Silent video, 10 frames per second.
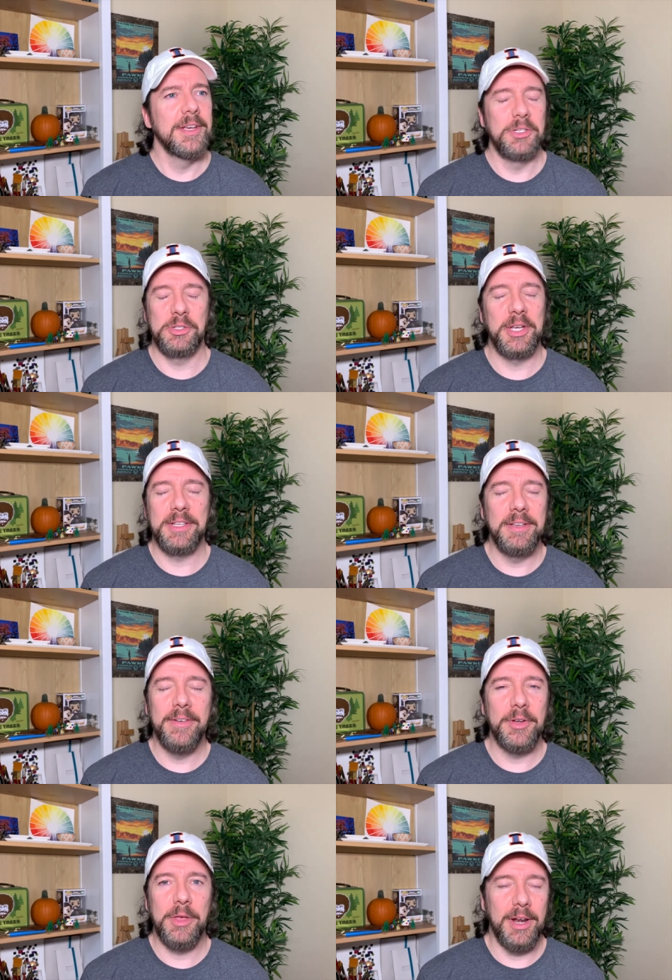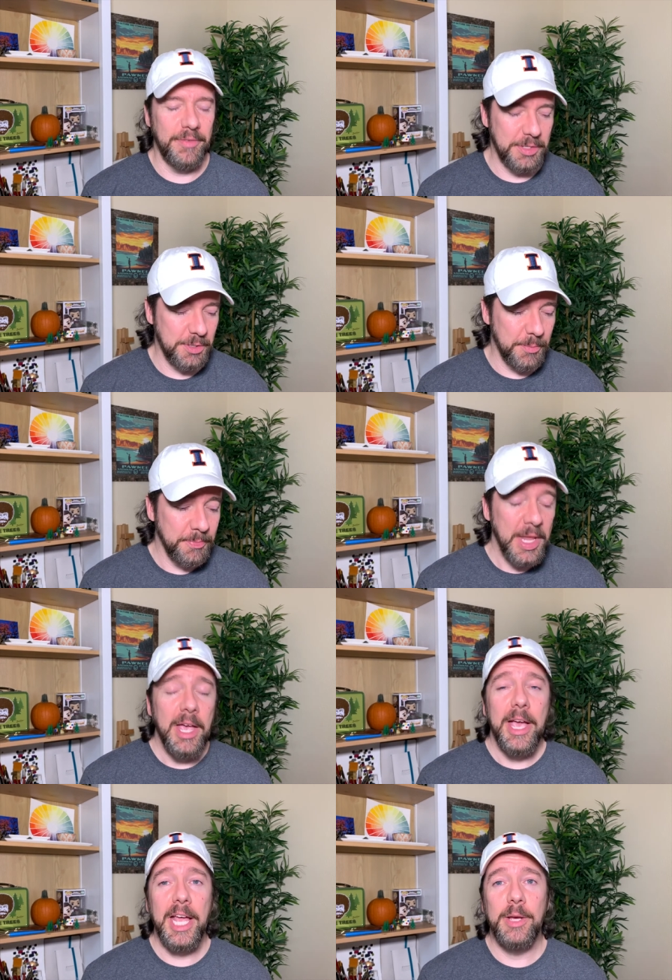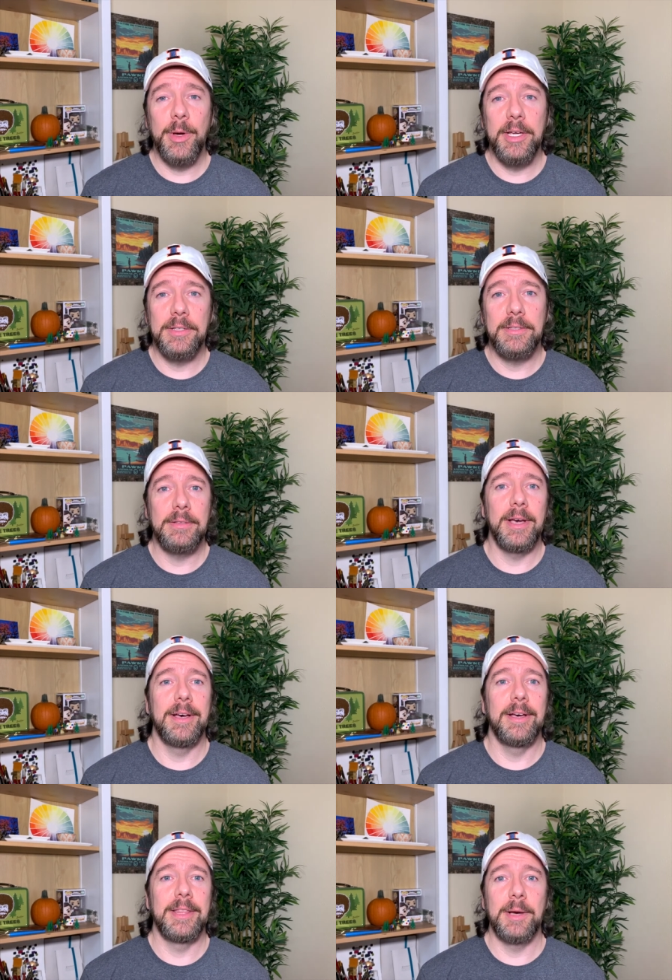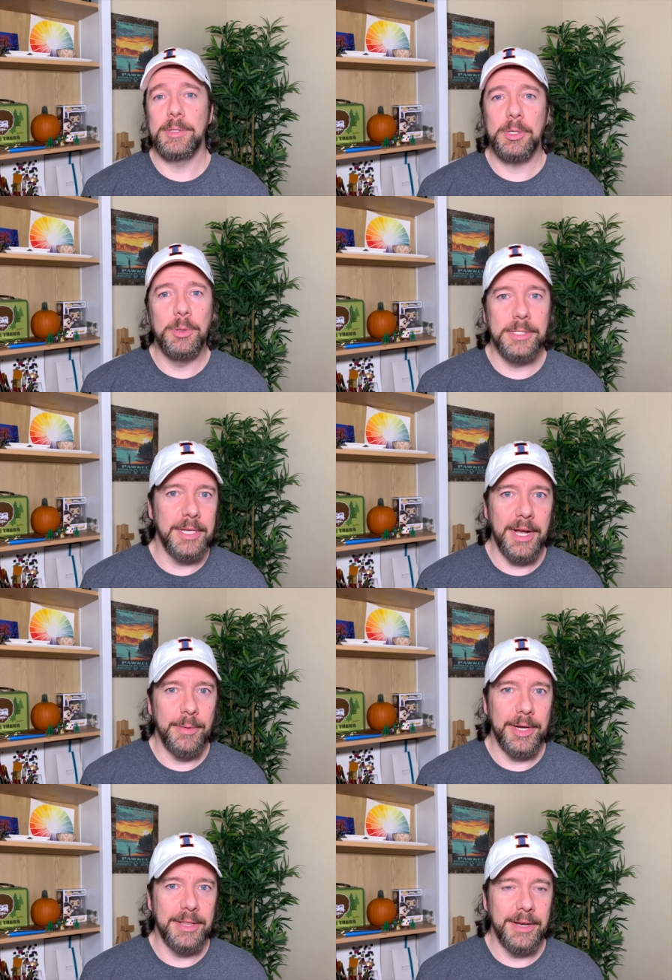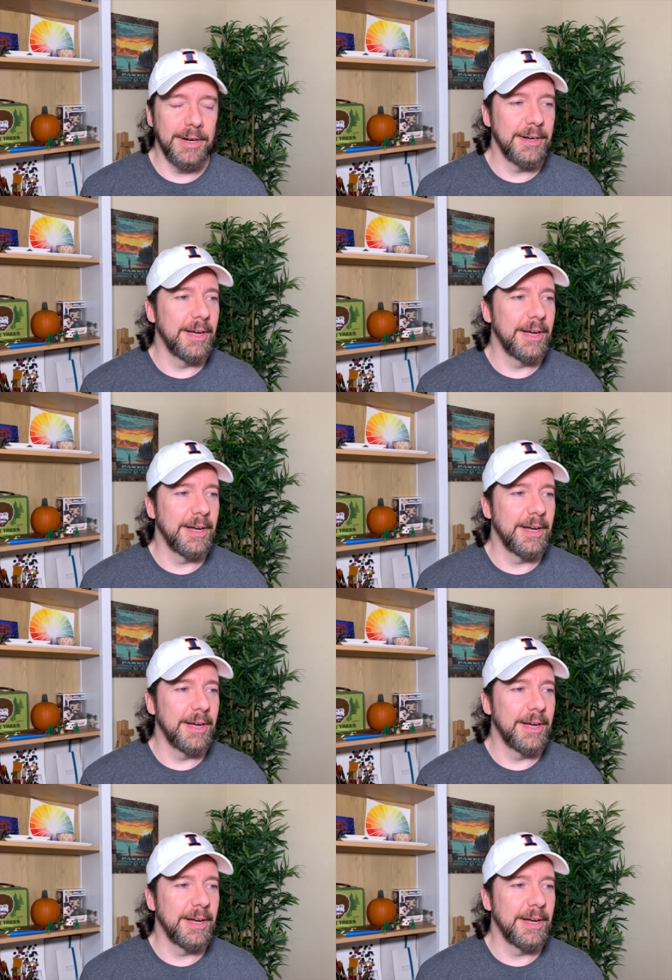just like never thought of it. So anyways, that was the coolest thing I read in there,